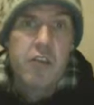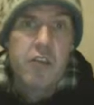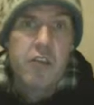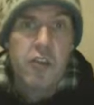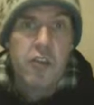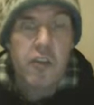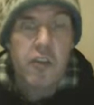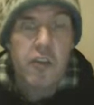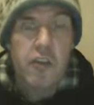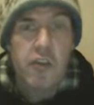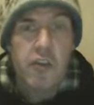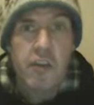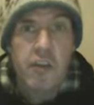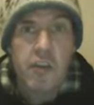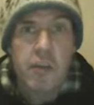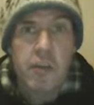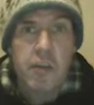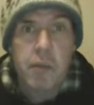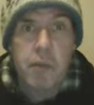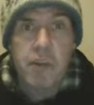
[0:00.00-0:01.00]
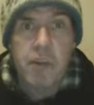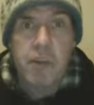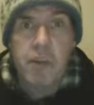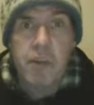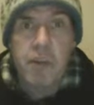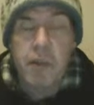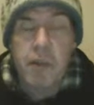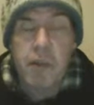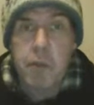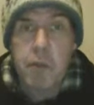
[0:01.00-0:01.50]
to the
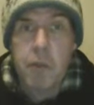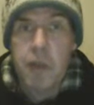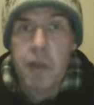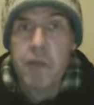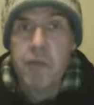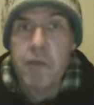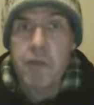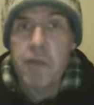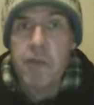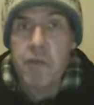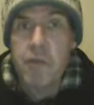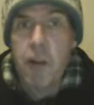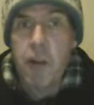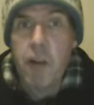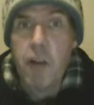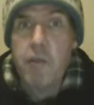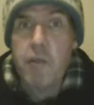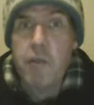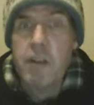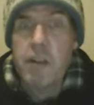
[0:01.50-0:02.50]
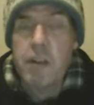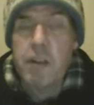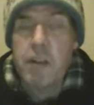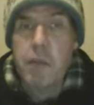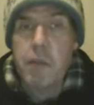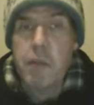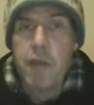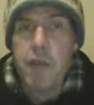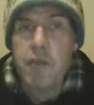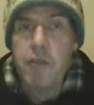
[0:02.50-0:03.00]
specific parents involved in the
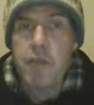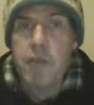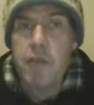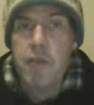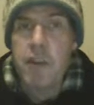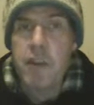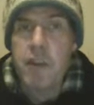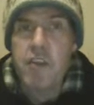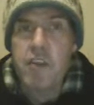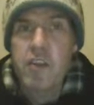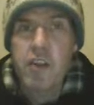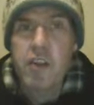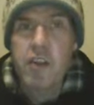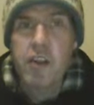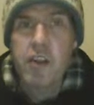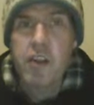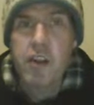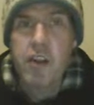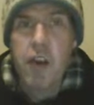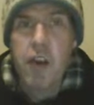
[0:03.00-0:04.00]
marriage, whereas a